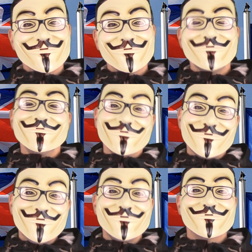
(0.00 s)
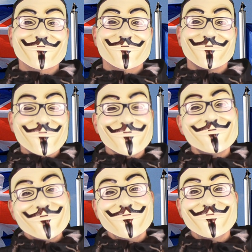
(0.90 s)
Who cares that the
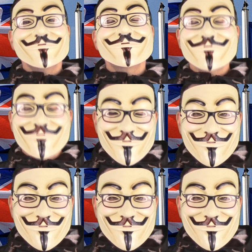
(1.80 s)
EU can